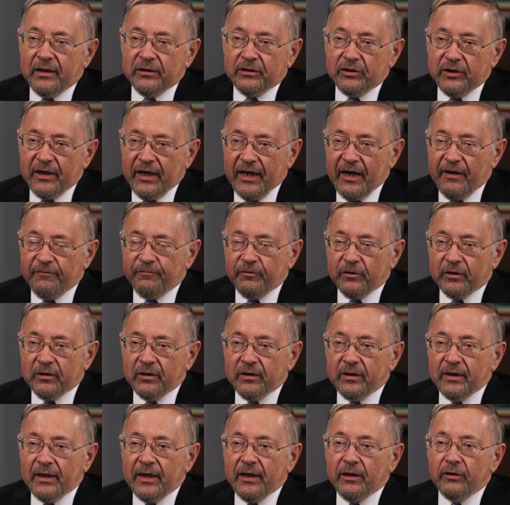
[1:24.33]
to
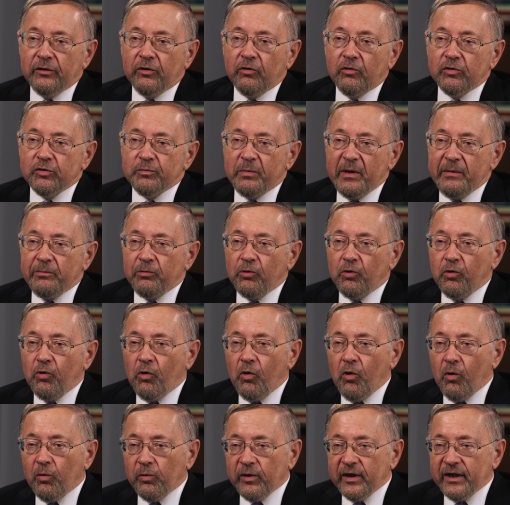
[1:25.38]
Africa and those people who
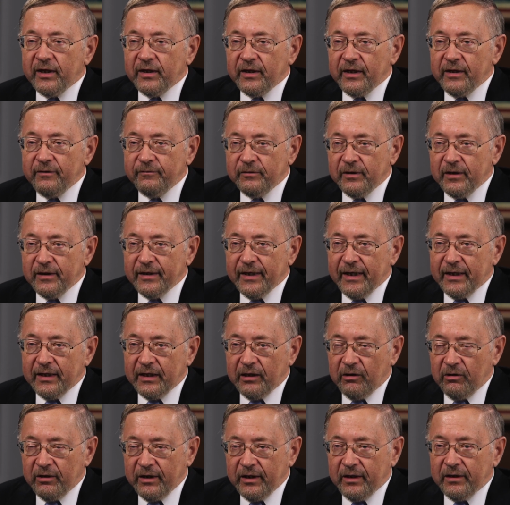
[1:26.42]
already lived in that
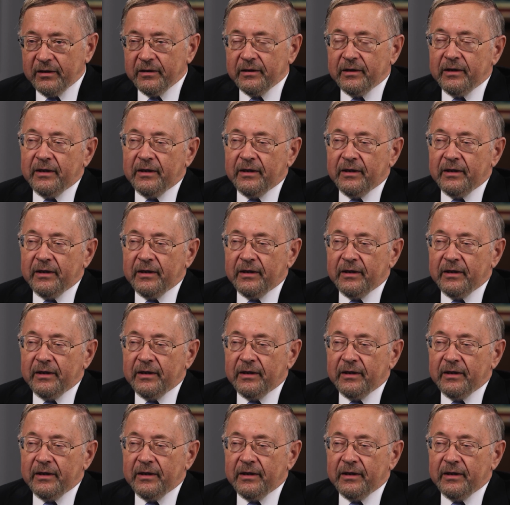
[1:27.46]
area.